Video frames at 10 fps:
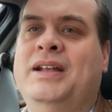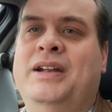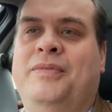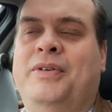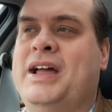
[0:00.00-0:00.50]

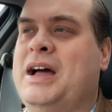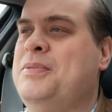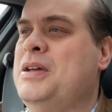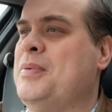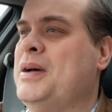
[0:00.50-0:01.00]
you just get
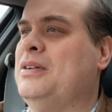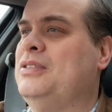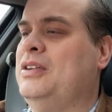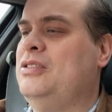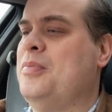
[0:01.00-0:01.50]
calls out
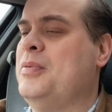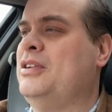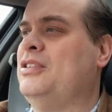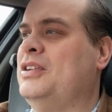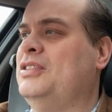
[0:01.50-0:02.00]
with old
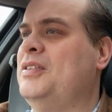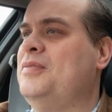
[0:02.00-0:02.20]
cars